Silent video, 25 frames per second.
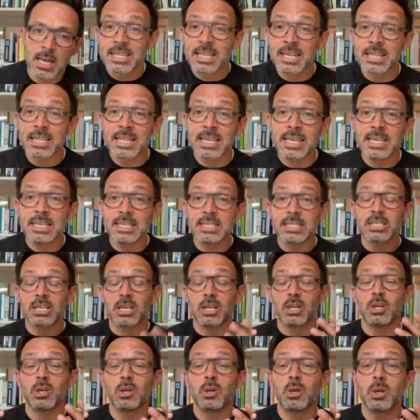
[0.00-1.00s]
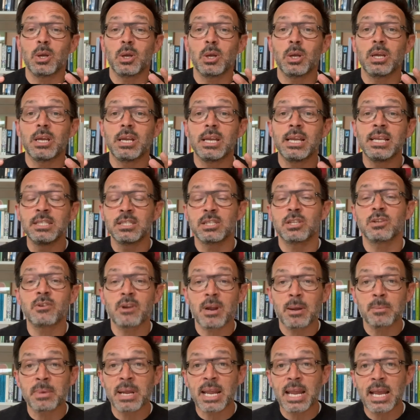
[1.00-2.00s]
Now these
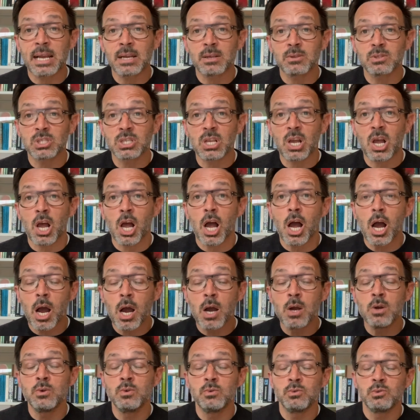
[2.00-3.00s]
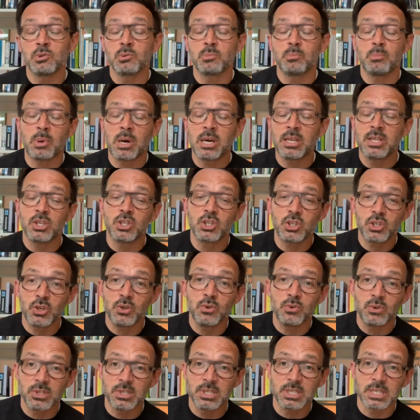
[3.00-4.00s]
Instagram accounts are owned by the
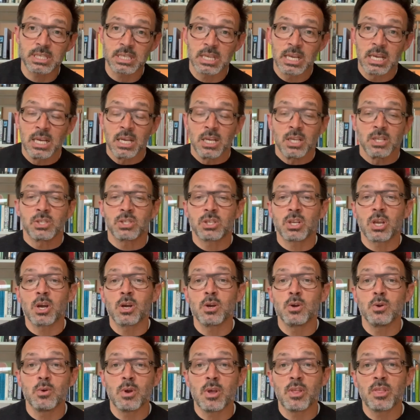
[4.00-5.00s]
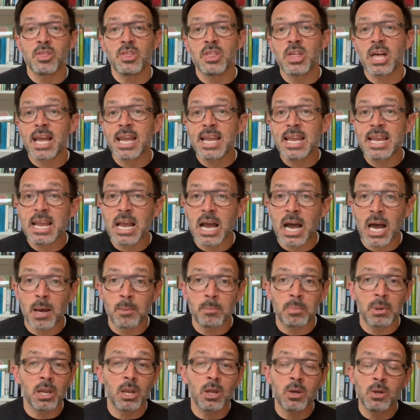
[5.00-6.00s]
students, so they
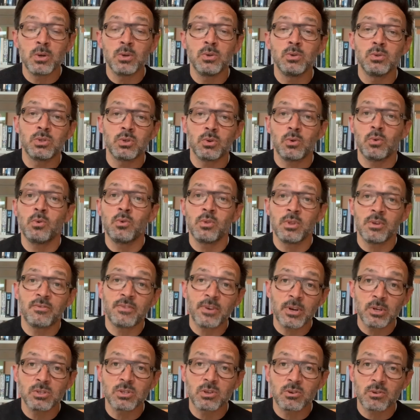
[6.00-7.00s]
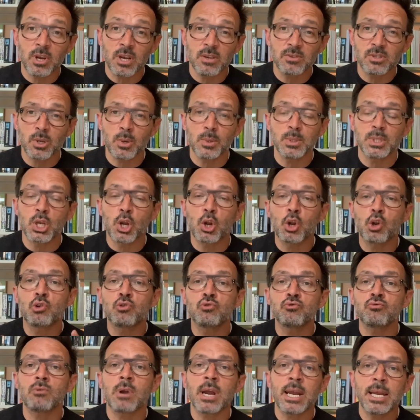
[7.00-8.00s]
upload all the photographs. So it's a
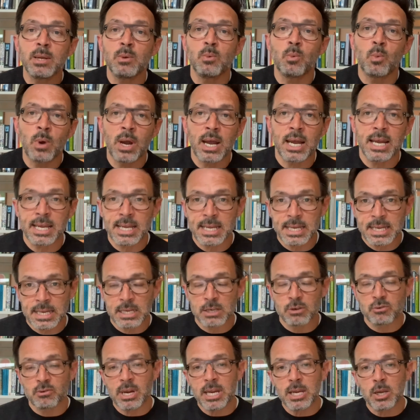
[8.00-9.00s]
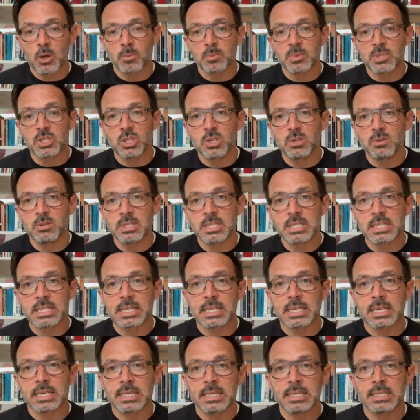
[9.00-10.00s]
great way, a great
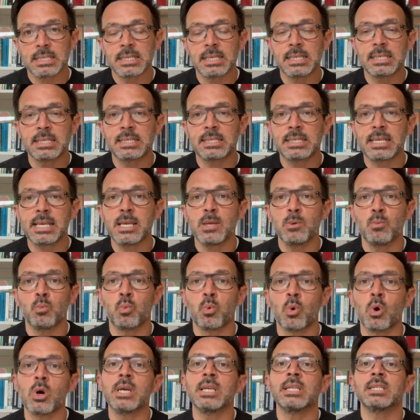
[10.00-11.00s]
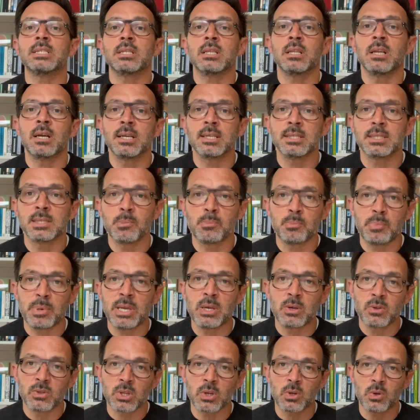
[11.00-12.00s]
opportunity to see what it's like to
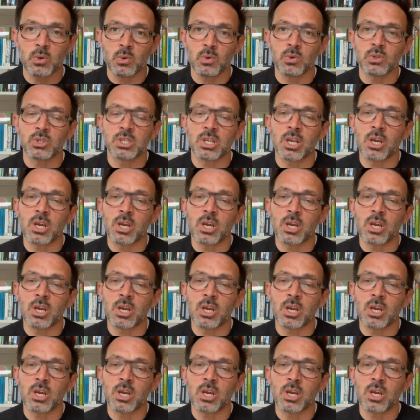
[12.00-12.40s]
be on the course.